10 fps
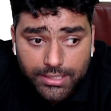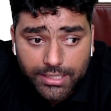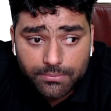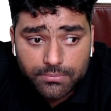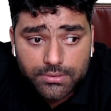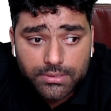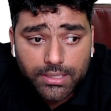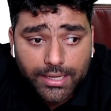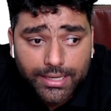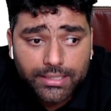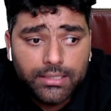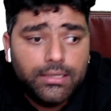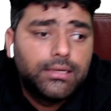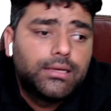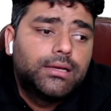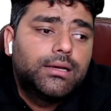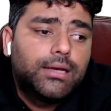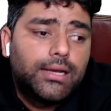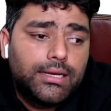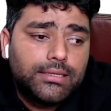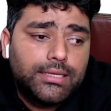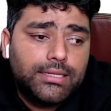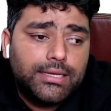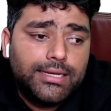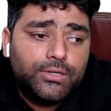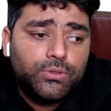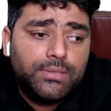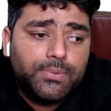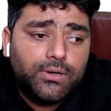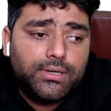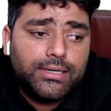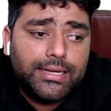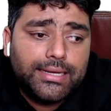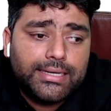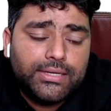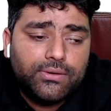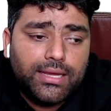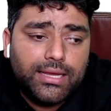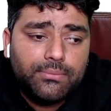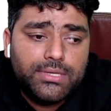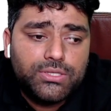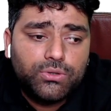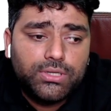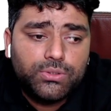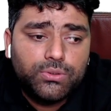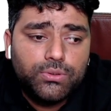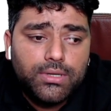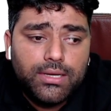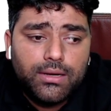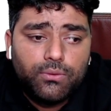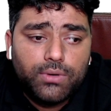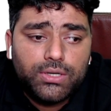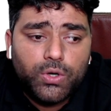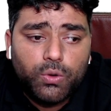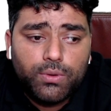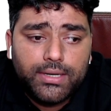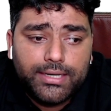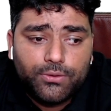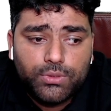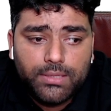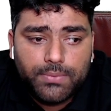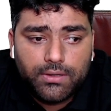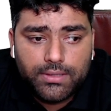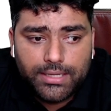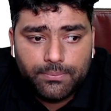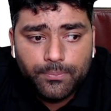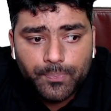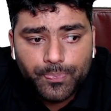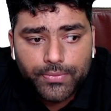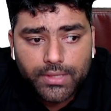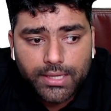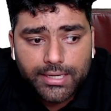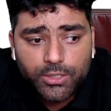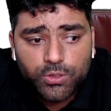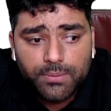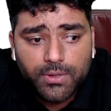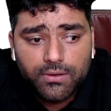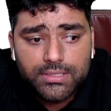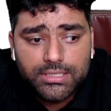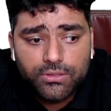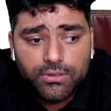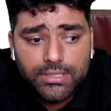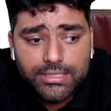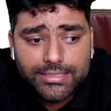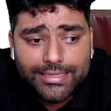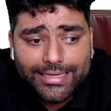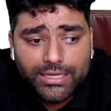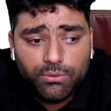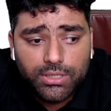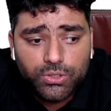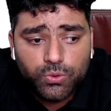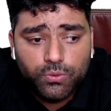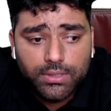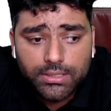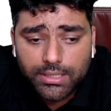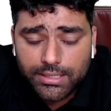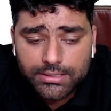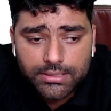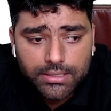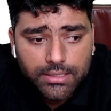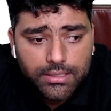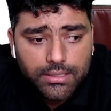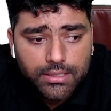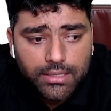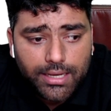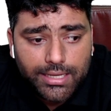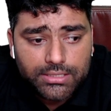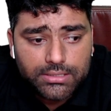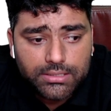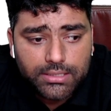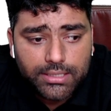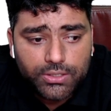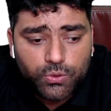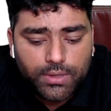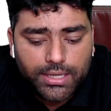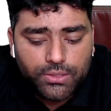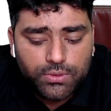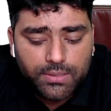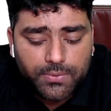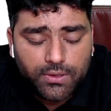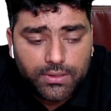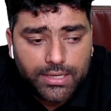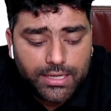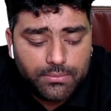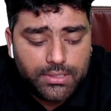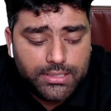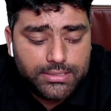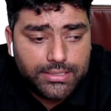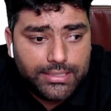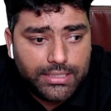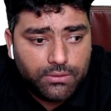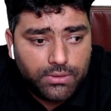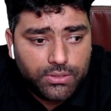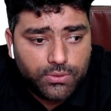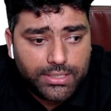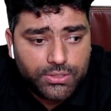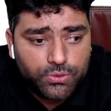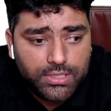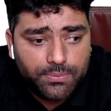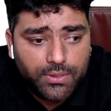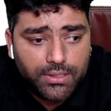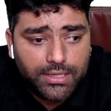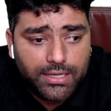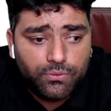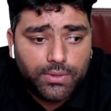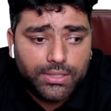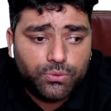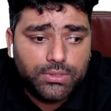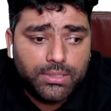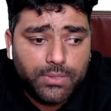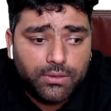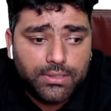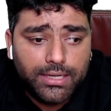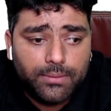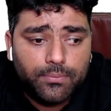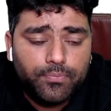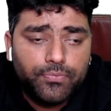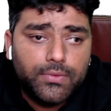times n, and then a to the power negative m is equal to 1 over a to the power m. A to the power 0 is equal to 1, guys. X into y to the power m is equal to x to the power m y to the power m.